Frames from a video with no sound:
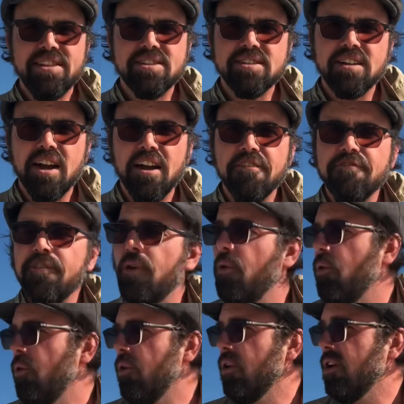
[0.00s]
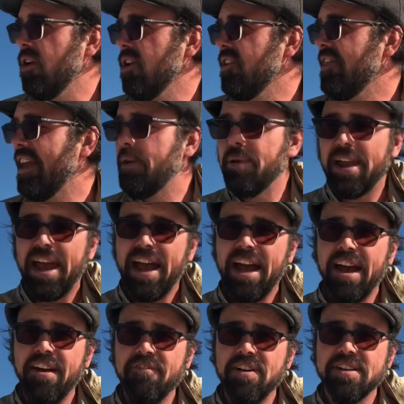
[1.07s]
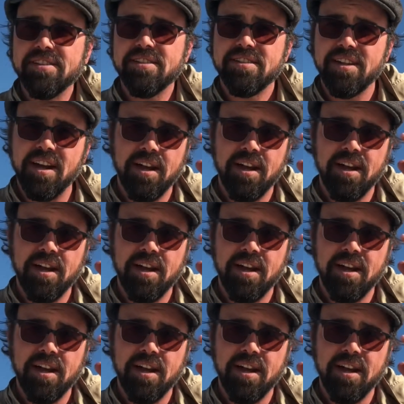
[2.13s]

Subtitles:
stuff, or they would have us